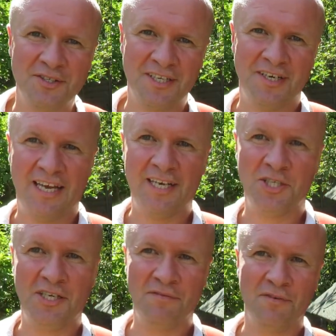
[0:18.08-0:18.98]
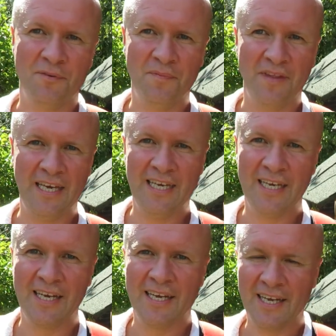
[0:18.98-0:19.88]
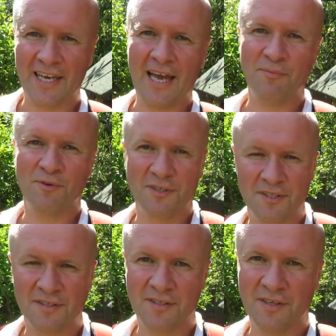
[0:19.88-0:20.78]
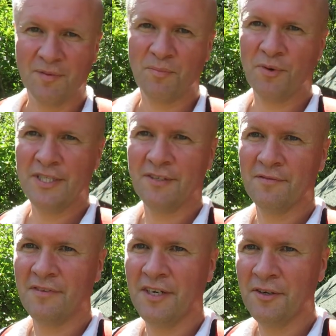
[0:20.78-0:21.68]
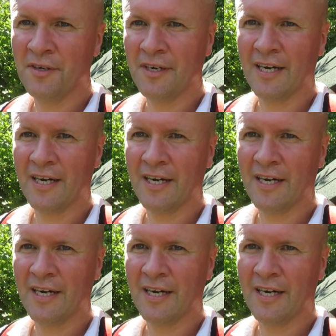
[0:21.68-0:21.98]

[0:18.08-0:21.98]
looks like actually from the camera's point of view.